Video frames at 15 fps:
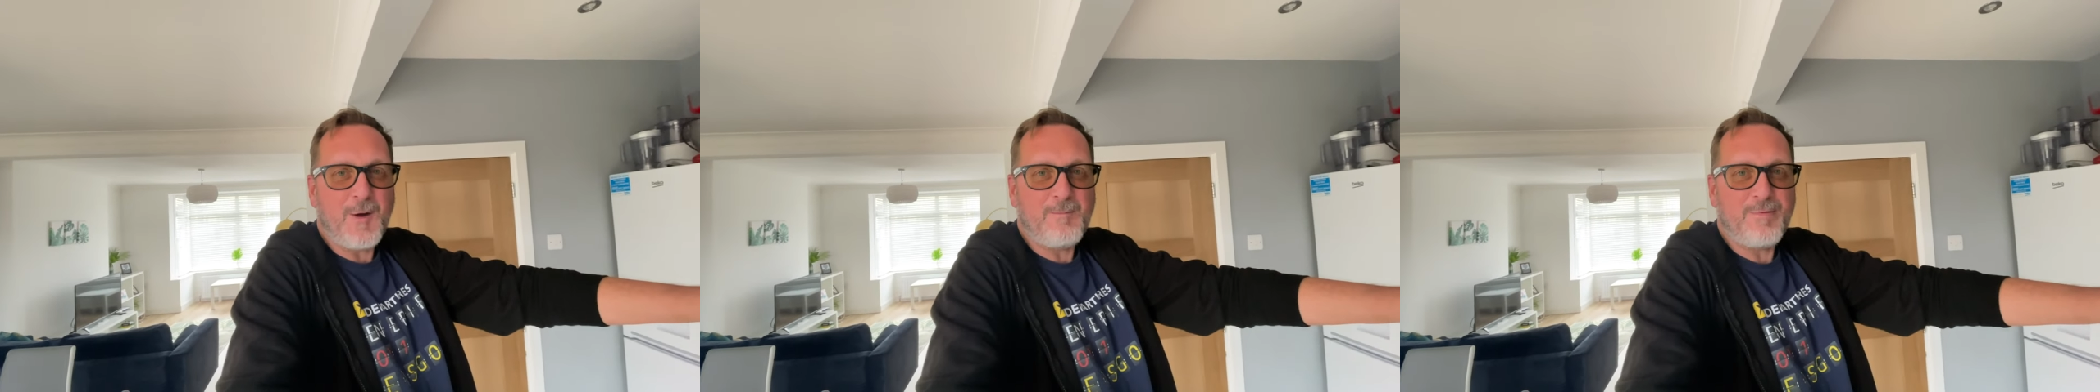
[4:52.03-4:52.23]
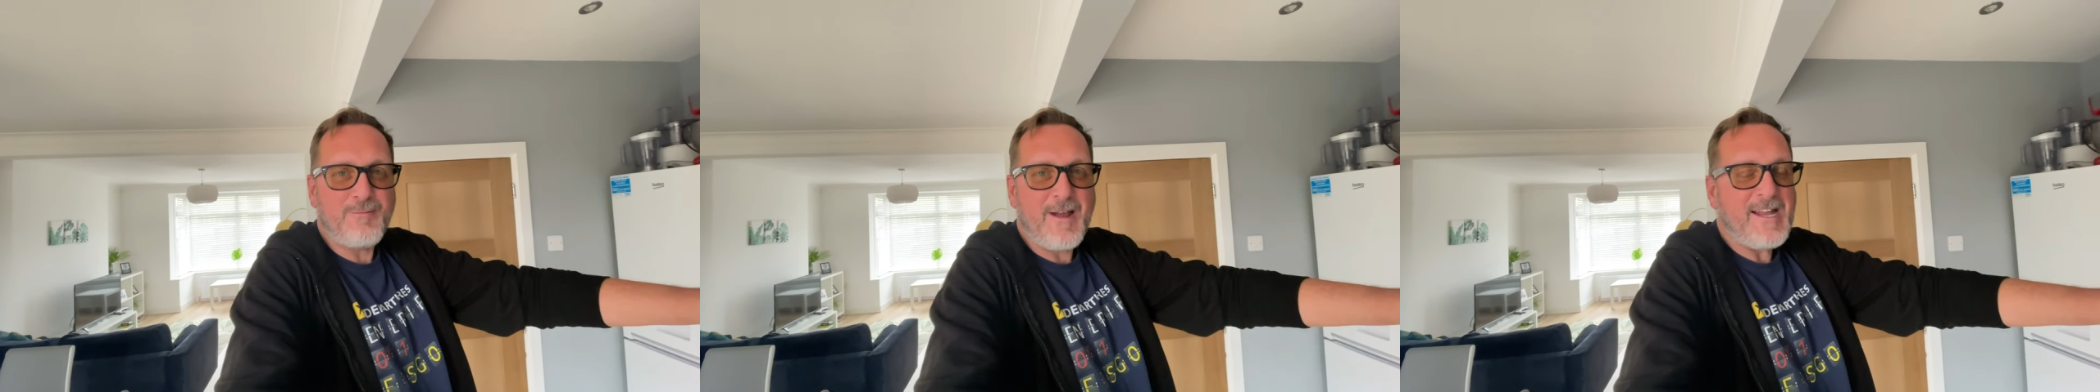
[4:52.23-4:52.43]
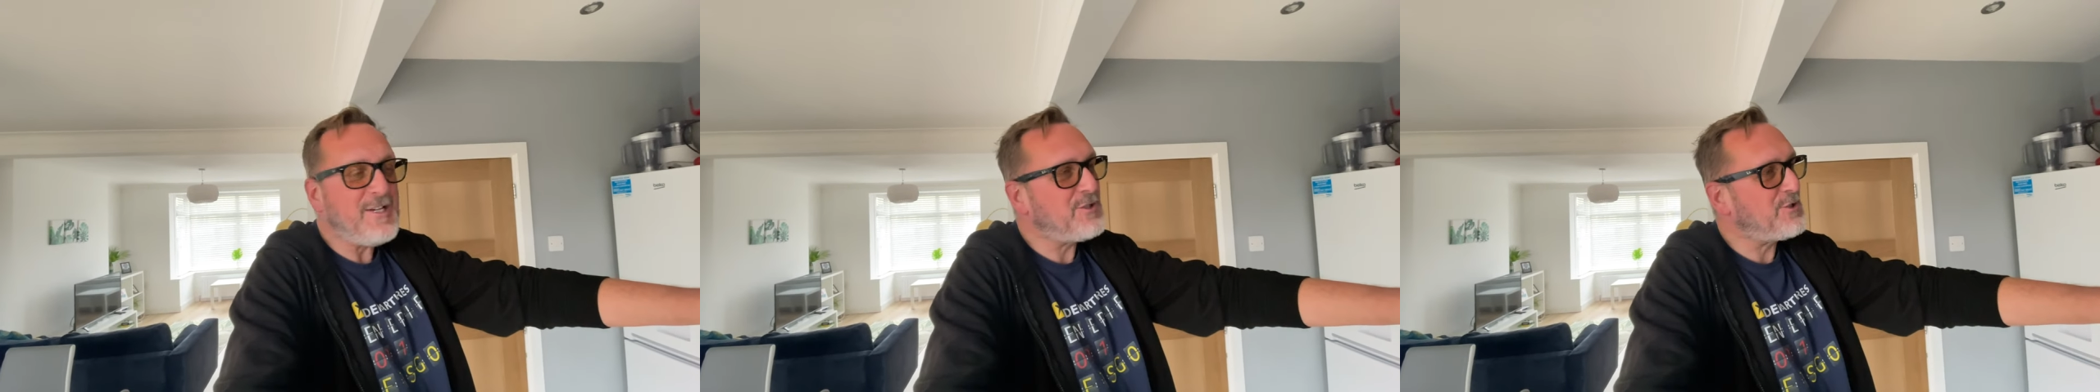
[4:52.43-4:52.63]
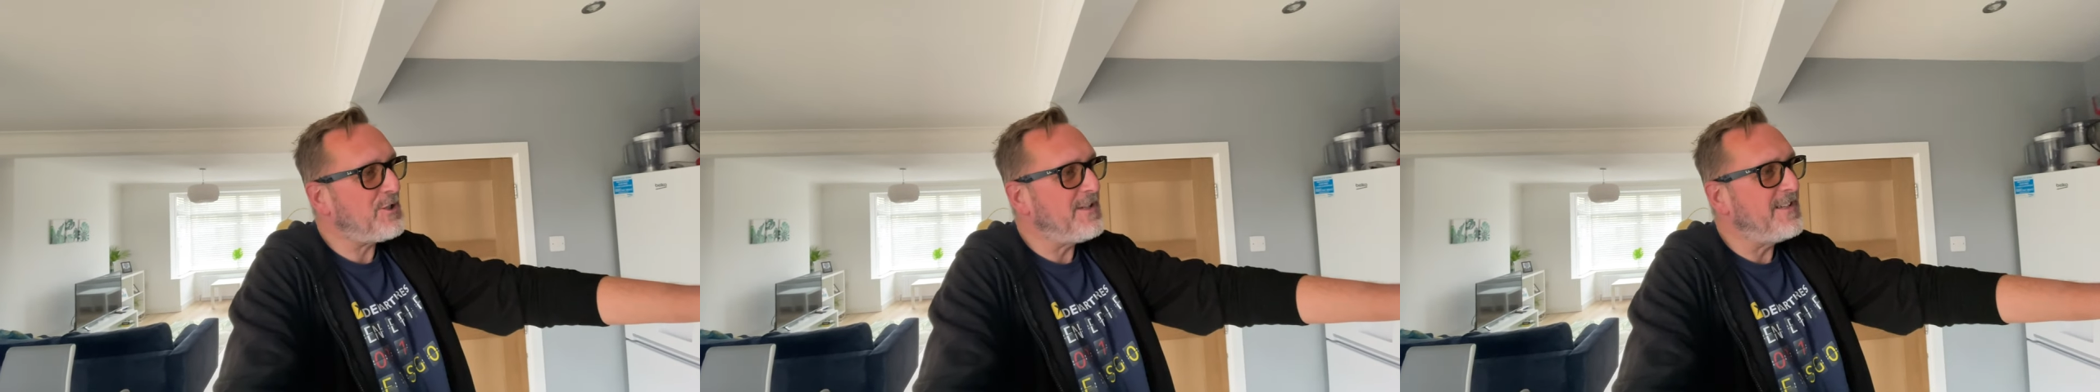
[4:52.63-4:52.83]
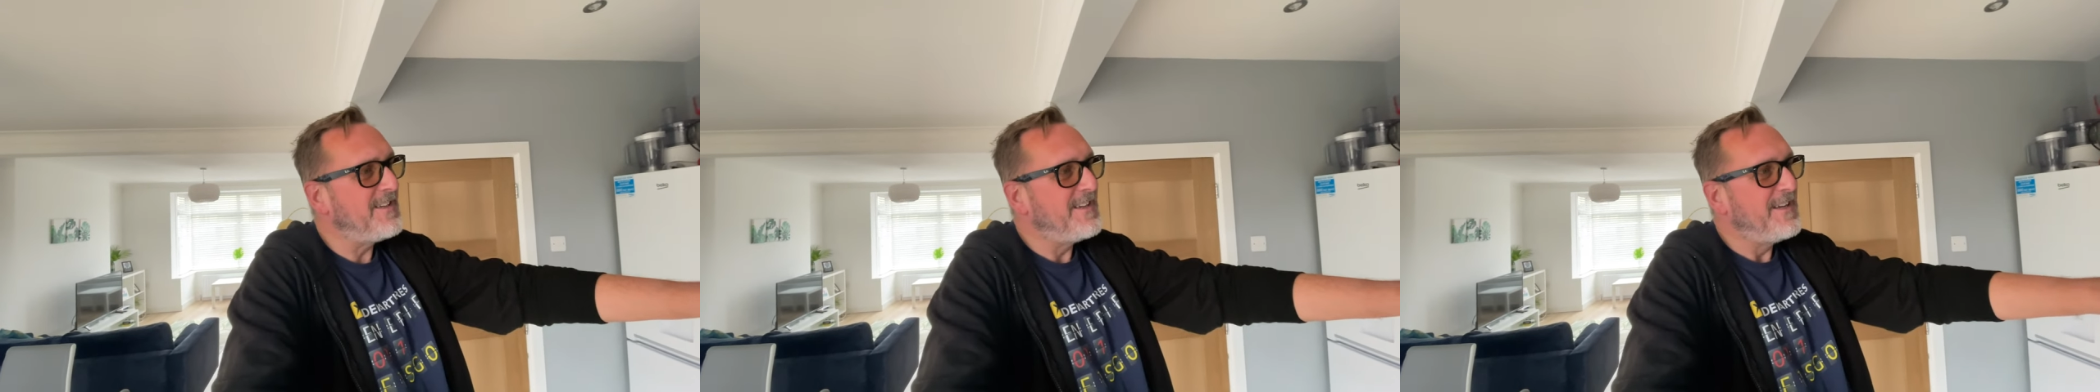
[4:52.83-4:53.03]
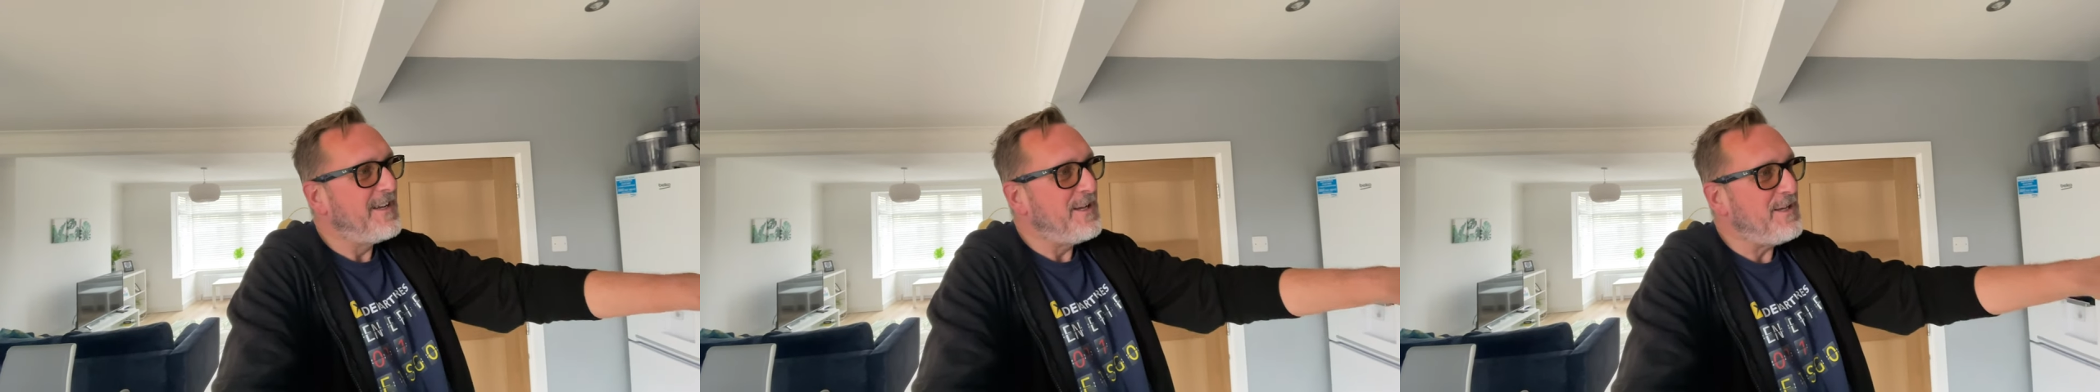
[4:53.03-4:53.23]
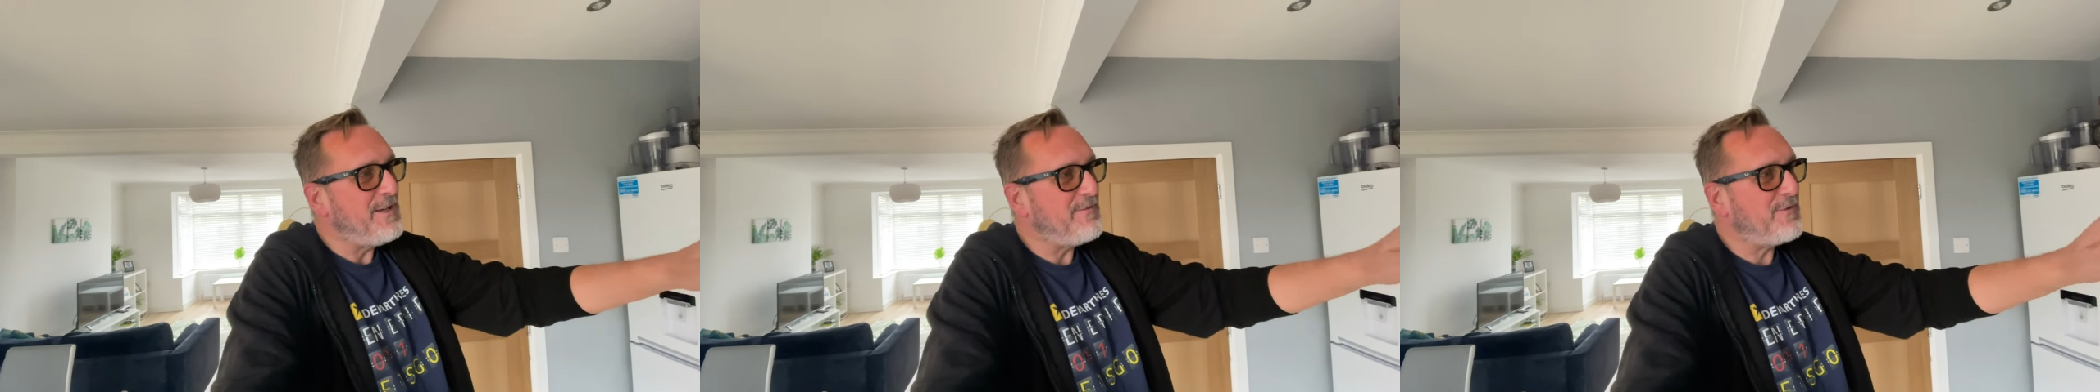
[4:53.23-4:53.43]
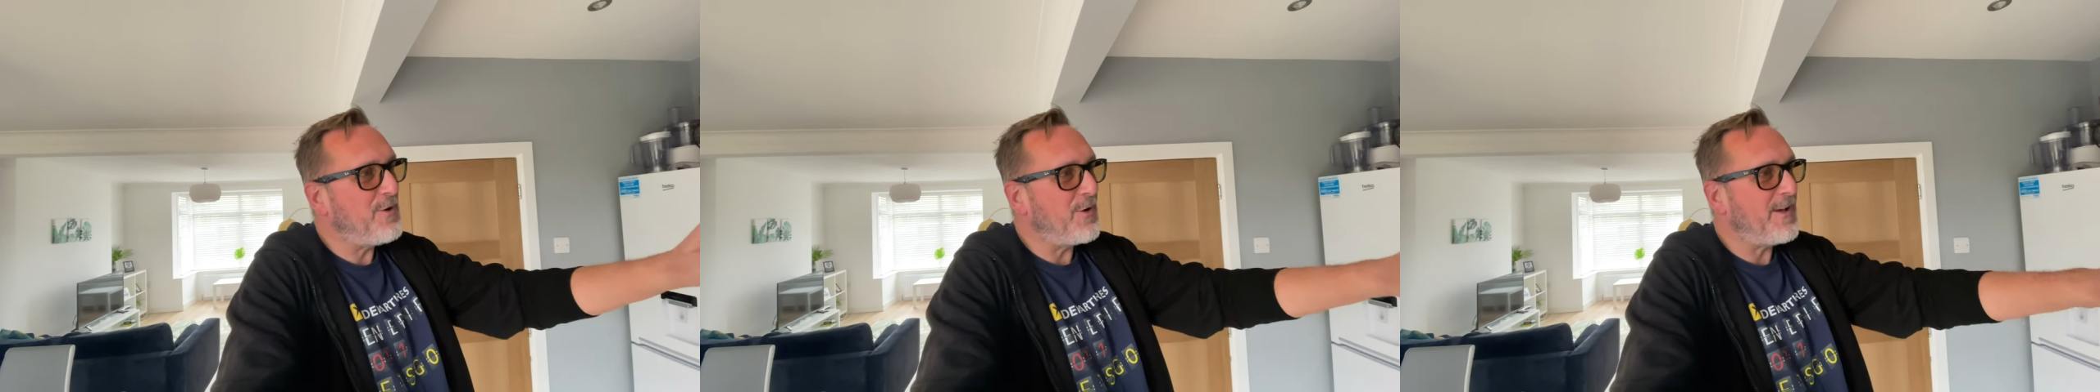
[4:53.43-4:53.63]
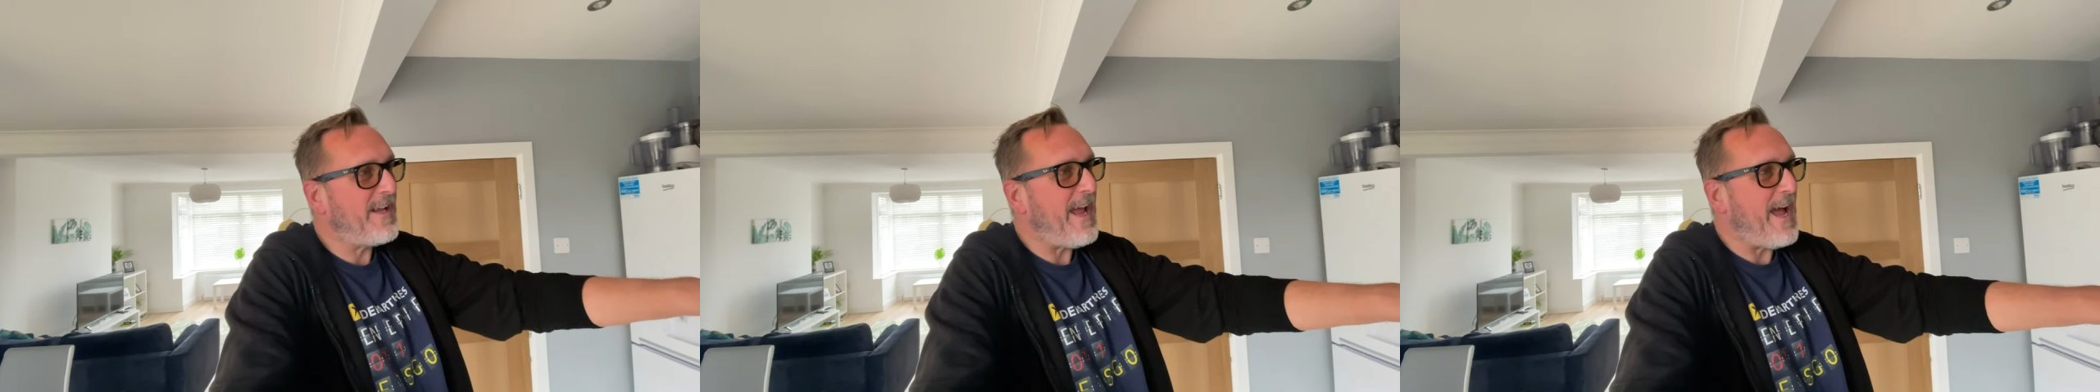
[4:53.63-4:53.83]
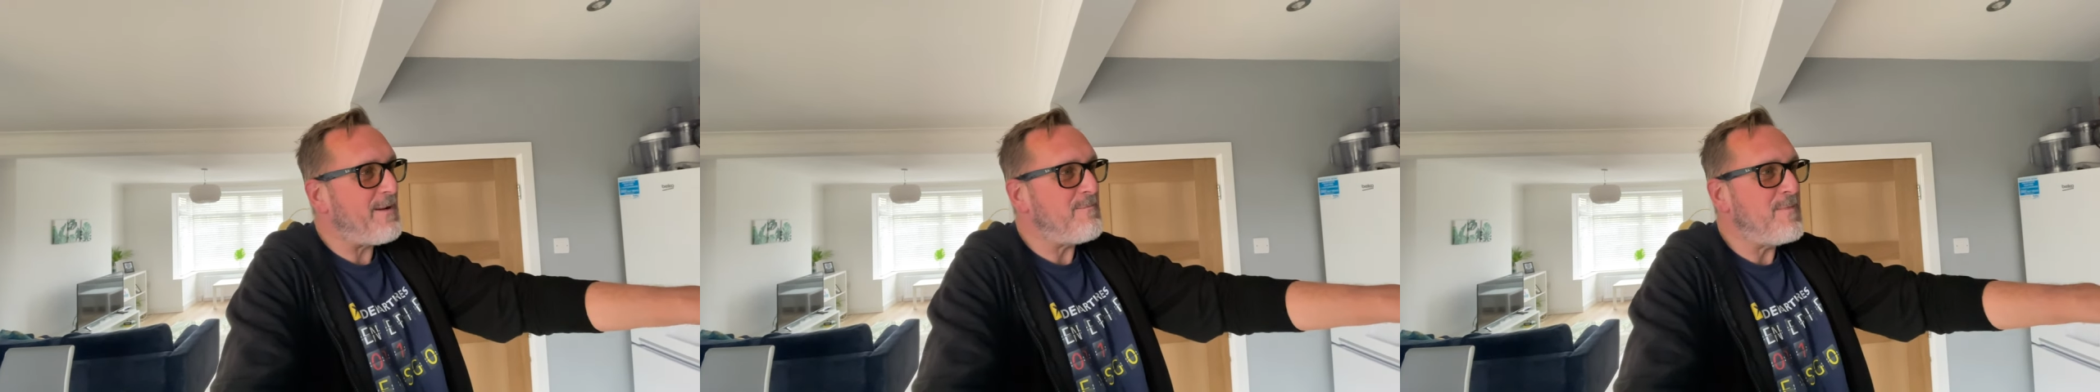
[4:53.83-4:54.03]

operation, you've got to get.